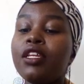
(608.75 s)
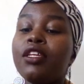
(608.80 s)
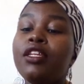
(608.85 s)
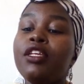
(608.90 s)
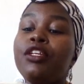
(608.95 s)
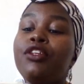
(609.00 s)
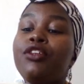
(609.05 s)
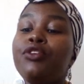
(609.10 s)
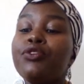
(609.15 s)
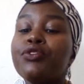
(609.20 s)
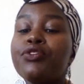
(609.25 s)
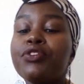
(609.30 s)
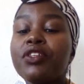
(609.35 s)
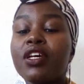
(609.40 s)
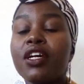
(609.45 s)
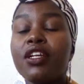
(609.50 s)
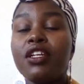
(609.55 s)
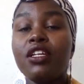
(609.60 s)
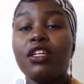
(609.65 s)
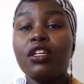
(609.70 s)
did you
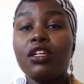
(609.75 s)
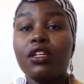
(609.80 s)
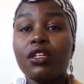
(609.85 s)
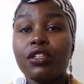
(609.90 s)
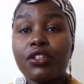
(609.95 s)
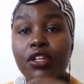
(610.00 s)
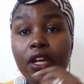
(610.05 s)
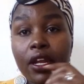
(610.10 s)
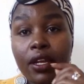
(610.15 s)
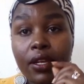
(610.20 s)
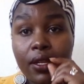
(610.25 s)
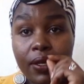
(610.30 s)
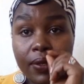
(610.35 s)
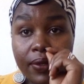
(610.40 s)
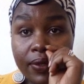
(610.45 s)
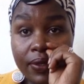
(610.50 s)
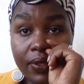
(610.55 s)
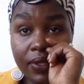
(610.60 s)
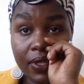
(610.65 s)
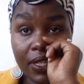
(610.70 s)
study
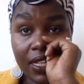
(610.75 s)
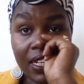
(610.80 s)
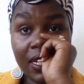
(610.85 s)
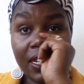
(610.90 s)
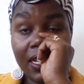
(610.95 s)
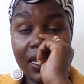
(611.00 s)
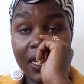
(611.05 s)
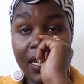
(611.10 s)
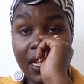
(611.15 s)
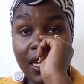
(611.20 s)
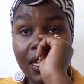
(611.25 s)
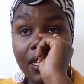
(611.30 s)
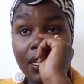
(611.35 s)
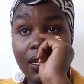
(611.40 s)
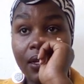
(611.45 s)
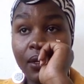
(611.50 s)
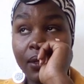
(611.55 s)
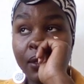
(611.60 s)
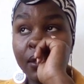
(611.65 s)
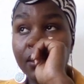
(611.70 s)
Chinese in
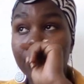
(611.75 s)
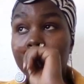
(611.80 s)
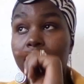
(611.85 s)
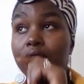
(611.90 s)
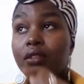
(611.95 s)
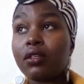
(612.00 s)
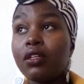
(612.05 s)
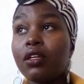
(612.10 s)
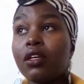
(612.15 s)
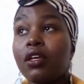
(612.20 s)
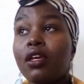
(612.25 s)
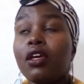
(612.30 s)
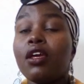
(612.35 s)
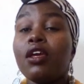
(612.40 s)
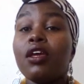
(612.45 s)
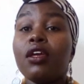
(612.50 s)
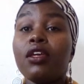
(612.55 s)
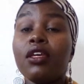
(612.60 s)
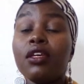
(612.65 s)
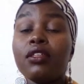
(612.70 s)
Kenya?
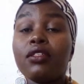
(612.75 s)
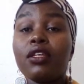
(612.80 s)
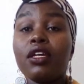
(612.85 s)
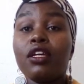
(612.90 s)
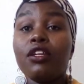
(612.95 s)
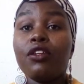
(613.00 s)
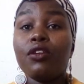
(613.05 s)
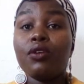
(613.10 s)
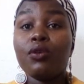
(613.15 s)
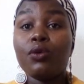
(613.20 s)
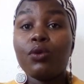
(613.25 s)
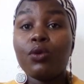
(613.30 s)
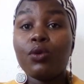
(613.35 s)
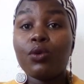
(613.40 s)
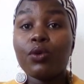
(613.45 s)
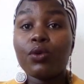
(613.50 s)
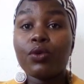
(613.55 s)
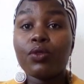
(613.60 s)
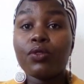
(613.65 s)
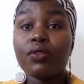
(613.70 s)
Yes, I know
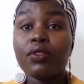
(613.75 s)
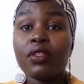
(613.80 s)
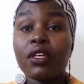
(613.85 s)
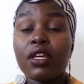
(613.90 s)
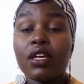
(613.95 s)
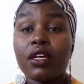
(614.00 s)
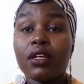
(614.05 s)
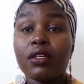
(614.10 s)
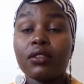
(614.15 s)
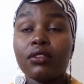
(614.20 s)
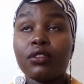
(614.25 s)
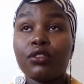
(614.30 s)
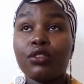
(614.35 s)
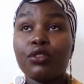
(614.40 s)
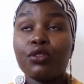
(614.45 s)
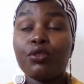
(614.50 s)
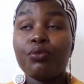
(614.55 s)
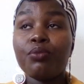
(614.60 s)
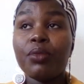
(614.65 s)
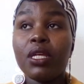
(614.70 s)
there are
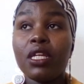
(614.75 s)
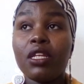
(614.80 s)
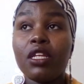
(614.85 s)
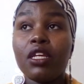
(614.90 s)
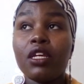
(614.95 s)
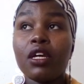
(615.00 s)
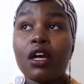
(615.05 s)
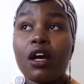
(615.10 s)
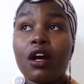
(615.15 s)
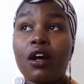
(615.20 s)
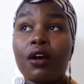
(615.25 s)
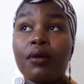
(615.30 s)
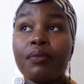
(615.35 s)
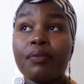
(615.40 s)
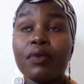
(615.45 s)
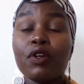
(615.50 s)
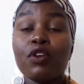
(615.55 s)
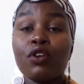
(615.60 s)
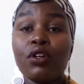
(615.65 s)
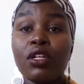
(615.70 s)
so many
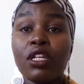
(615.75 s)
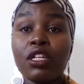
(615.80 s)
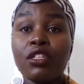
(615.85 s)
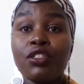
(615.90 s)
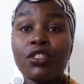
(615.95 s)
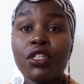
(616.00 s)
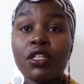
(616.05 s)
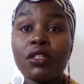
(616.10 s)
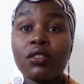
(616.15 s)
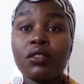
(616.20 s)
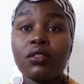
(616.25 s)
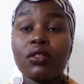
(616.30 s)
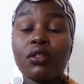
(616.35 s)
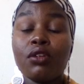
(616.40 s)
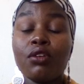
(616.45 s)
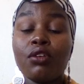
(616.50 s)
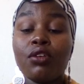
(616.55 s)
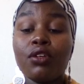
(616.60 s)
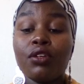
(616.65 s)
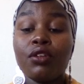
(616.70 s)
colleges
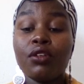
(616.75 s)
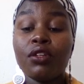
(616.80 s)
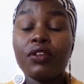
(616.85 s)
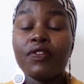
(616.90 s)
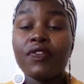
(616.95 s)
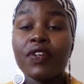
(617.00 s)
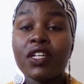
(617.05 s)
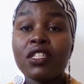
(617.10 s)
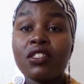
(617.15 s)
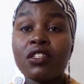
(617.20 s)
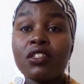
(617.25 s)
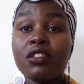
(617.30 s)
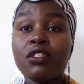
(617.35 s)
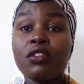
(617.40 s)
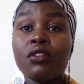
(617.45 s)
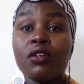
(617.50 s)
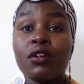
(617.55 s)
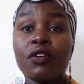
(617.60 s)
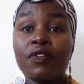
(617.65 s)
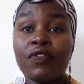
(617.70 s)
or
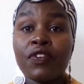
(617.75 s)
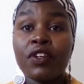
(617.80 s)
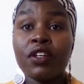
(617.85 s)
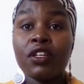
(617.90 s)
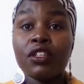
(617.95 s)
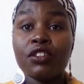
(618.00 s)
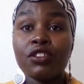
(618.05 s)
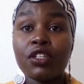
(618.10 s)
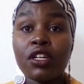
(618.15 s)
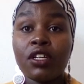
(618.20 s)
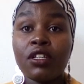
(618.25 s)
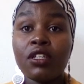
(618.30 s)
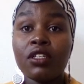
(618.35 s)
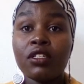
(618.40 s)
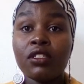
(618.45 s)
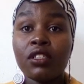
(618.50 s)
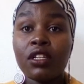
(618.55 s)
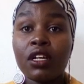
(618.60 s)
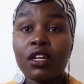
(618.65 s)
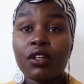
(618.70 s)
universities offering
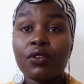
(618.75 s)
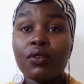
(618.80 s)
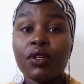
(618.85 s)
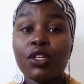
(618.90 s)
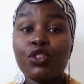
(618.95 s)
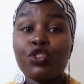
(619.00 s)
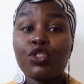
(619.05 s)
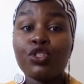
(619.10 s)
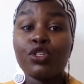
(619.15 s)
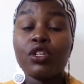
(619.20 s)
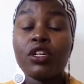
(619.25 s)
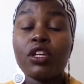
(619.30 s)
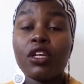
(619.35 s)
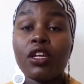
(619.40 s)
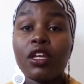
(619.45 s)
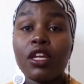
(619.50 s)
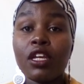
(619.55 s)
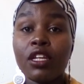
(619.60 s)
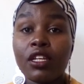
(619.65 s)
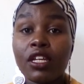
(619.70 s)
Chinese language
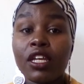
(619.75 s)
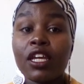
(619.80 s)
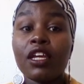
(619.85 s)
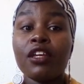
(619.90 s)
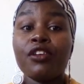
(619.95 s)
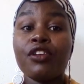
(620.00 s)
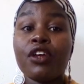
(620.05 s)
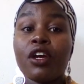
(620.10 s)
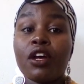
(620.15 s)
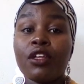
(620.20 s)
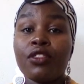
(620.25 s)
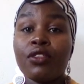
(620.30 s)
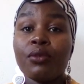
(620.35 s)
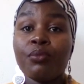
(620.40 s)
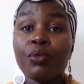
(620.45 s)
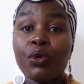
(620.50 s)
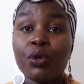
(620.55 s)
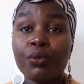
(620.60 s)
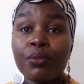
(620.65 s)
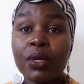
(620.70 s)
in Kenya at the
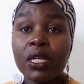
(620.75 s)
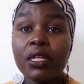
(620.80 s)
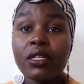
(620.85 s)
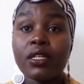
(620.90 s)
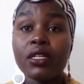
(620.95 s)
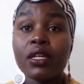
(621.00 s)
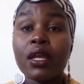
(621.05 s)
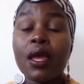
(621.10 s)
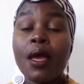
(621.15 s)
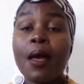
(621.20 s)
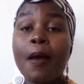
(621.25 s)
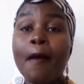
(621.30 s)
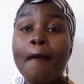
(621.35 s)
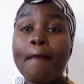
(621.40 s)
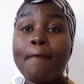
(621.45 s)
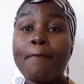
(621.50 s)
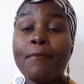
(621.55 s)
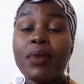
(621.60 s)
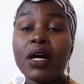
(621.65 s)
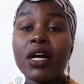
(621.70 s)
moment,
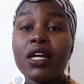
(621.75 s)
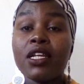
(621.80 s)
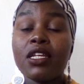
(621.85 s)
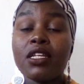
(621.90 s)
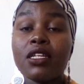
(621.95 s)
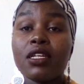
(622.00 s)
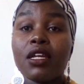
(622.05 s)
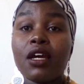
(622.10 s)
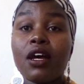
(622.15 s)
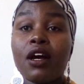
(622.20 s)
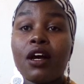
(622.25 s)
but